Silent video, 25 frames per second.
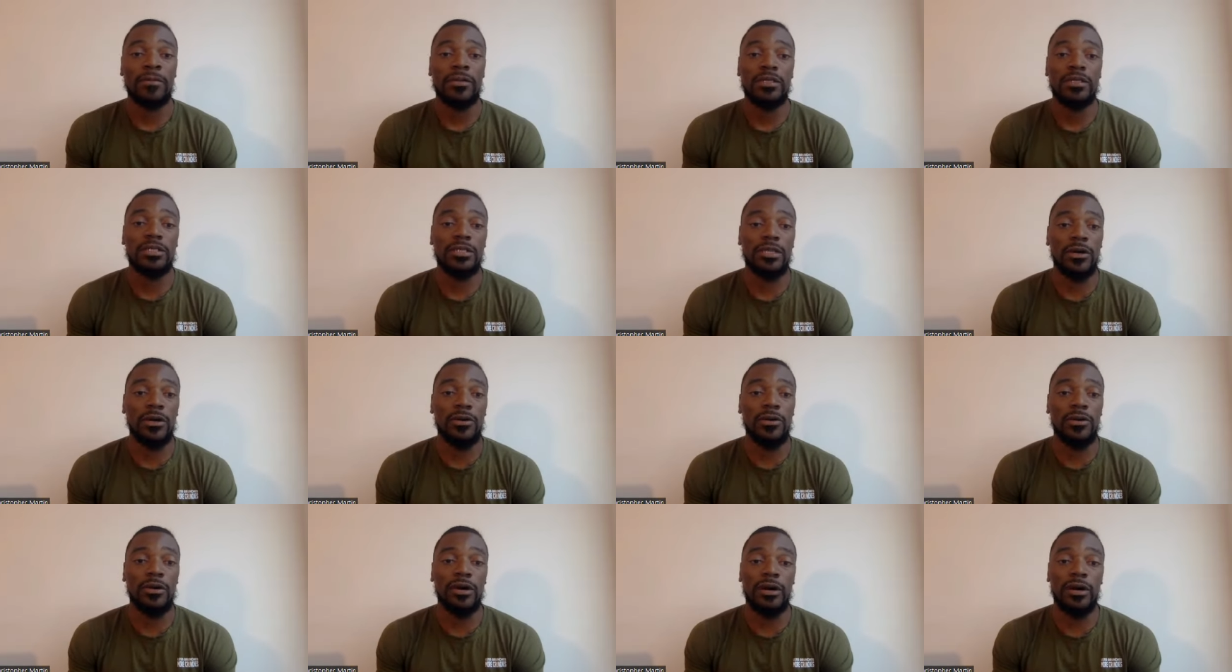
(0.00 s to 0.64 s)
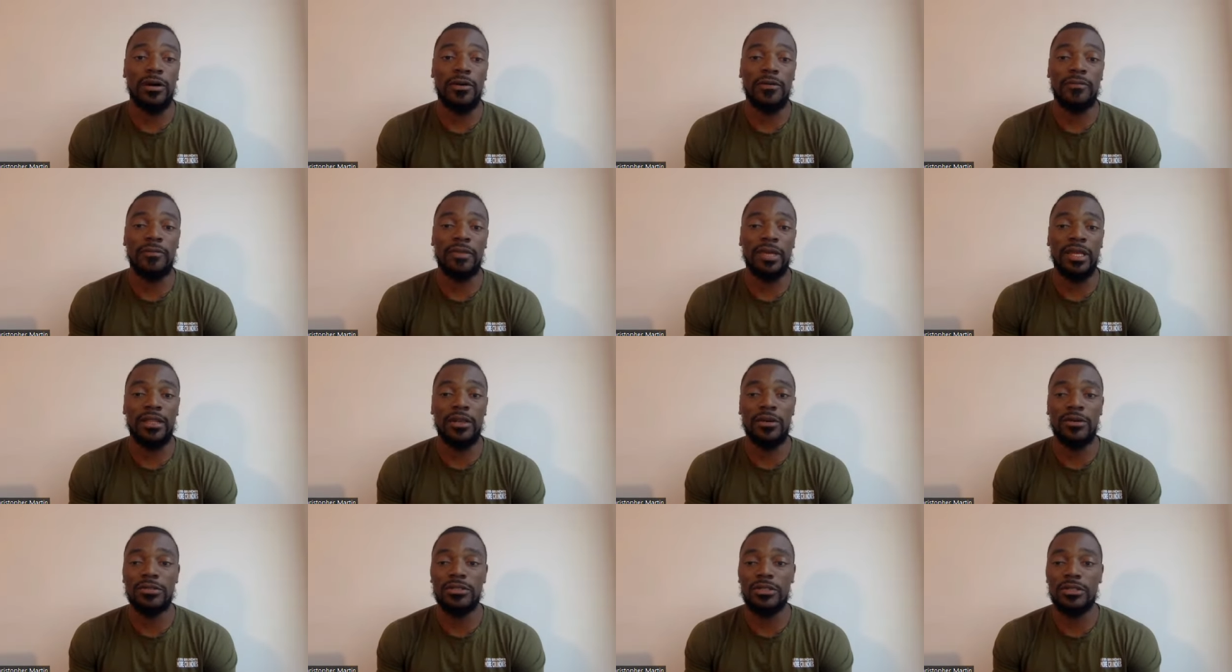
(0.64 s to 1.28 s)
so um, yeah
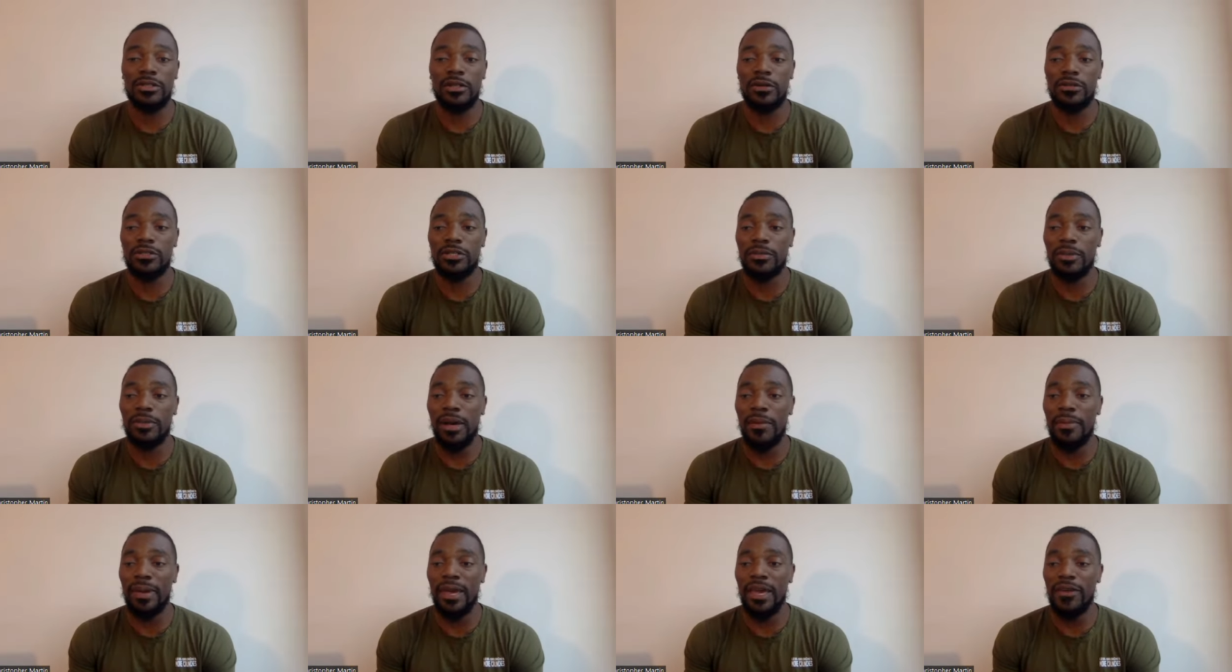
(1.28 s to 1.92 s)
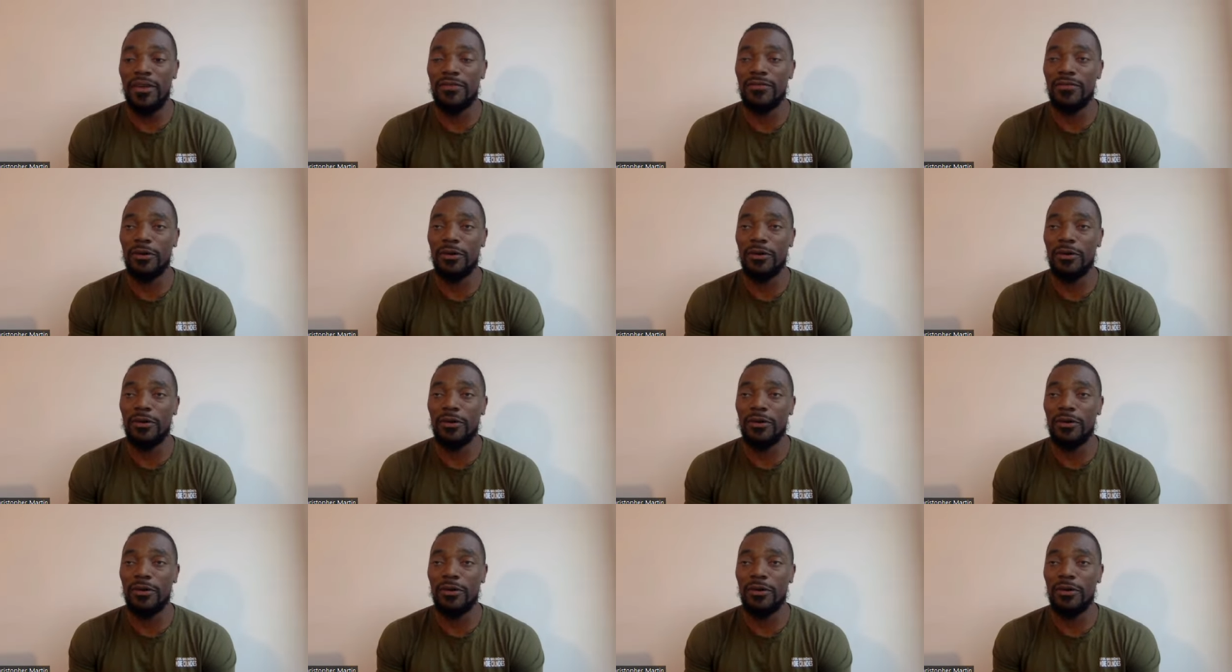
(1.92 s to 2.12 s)
those are those are my main